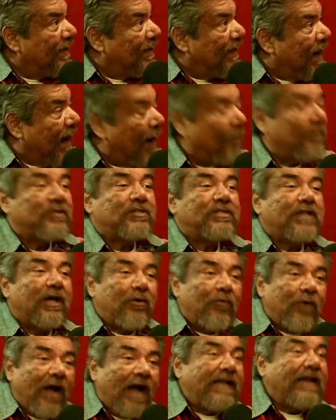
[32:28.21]
I'm going to tell
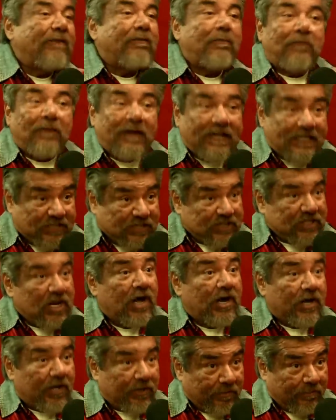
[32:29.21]
you, I never played
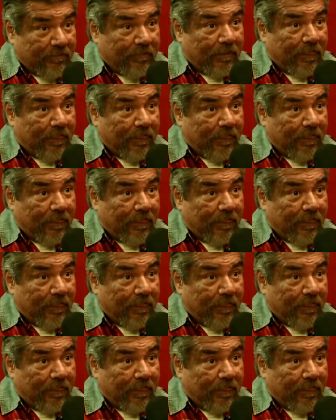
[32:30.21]
soccer.